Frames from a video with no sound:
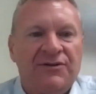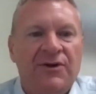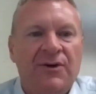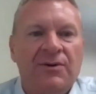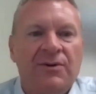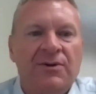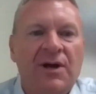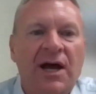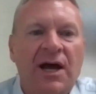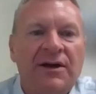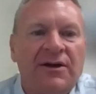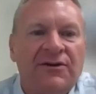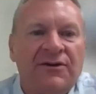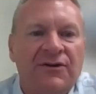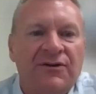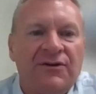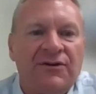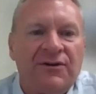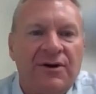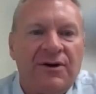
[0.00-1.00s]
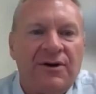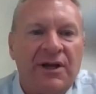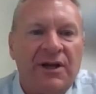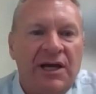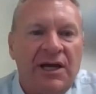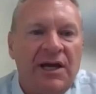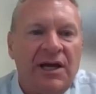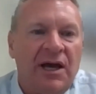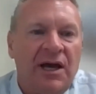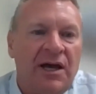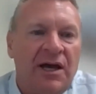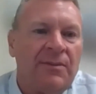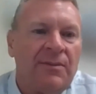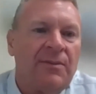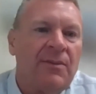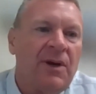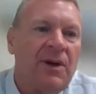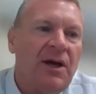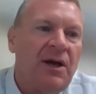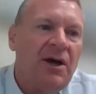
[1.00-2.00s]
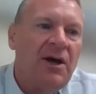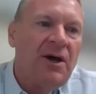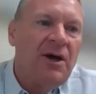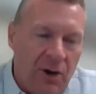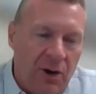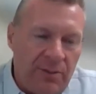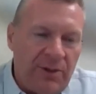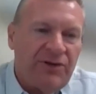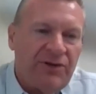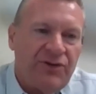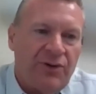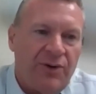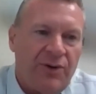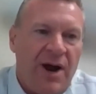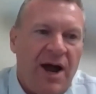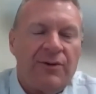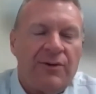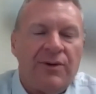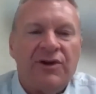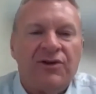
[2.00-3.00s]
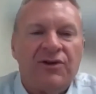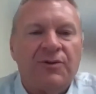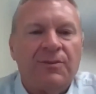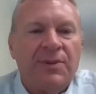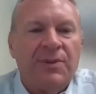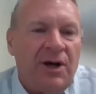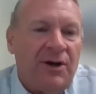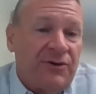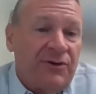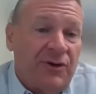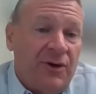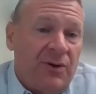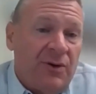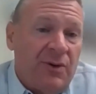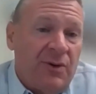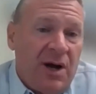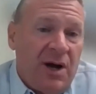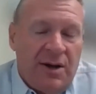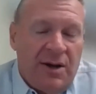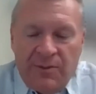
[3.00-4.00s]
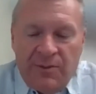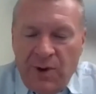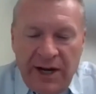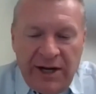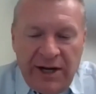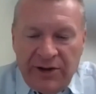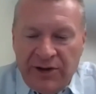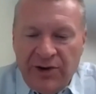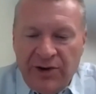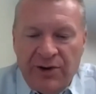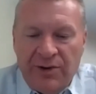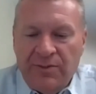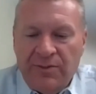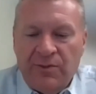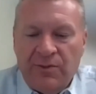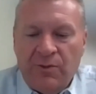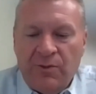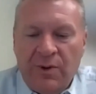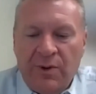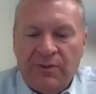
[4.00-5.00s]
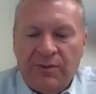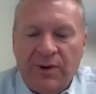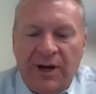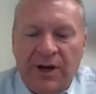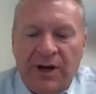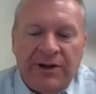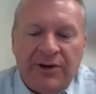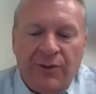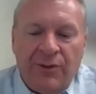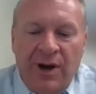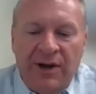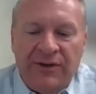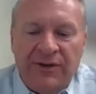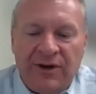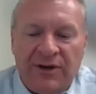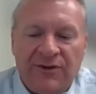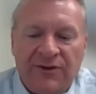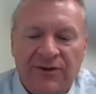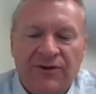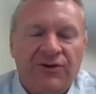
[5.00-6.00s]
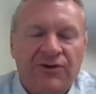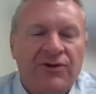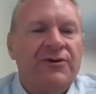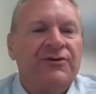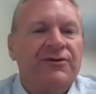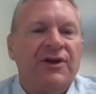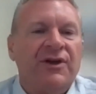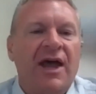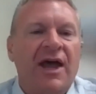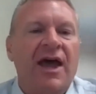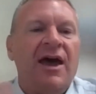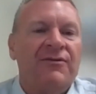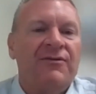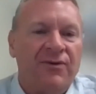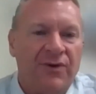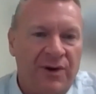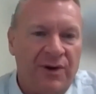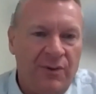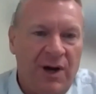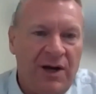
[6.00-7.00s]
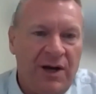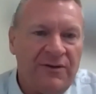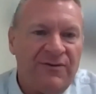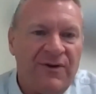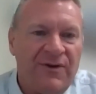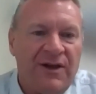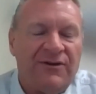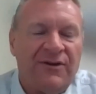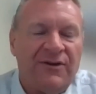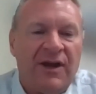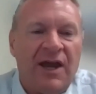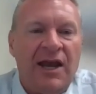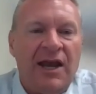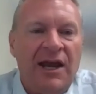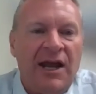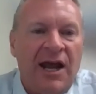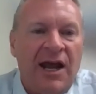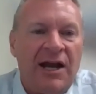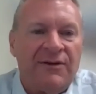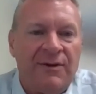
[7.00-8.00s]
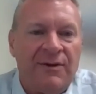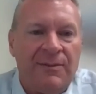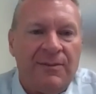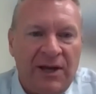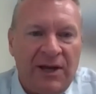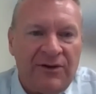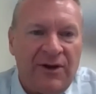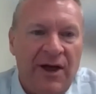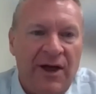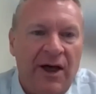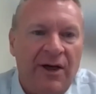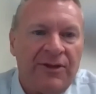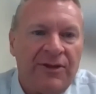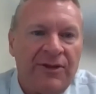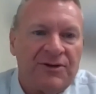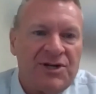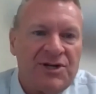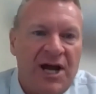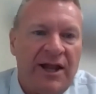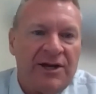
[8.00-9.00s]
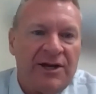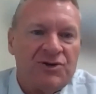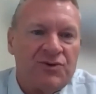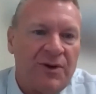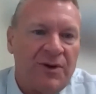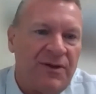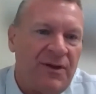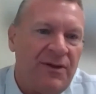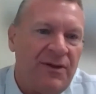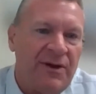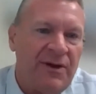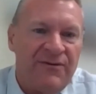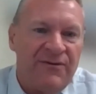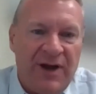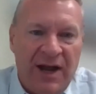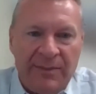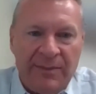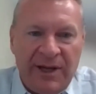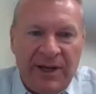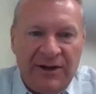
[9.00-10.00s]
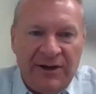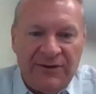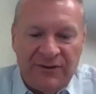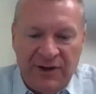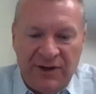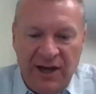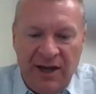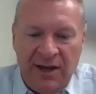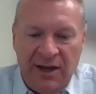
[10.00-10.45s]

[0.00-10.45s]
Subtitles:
So not necessarily homeless or at risk, but also regular residents. This serves everyone facing any kind of a mental health challenge within their families.